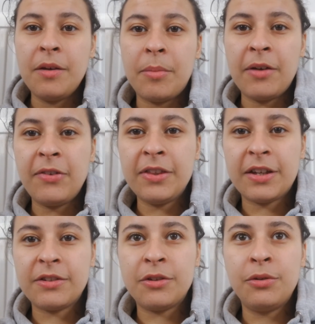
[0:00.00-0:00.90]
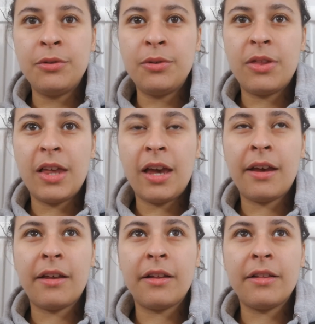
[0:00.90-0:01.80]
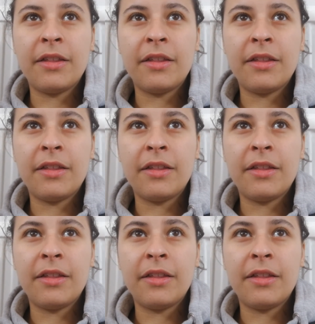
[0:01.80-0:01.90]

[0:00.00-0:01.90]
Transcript: But I think that's a cool thing